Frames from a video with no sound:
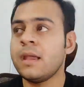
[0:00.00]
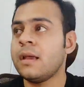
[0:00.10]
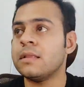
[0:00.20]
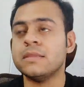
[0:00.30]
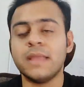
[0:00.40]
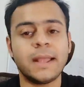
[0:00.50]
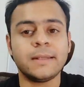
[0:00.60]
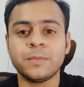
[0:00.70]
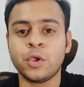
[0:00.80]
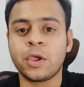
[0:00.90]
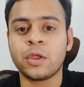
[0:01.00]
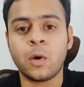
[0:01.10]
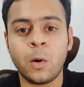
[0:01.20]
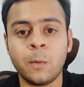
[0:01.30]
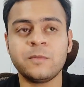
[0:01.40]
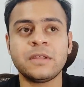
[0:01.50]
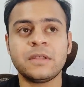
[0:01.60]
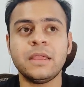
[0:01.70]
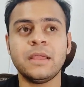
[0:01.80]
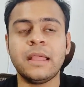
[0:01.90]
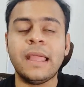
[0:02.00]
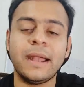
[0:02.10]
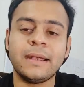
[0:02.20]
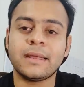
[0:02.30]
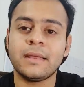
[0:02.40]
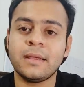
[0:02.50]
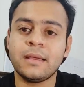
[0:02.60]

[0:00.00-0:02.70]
then you can obviously get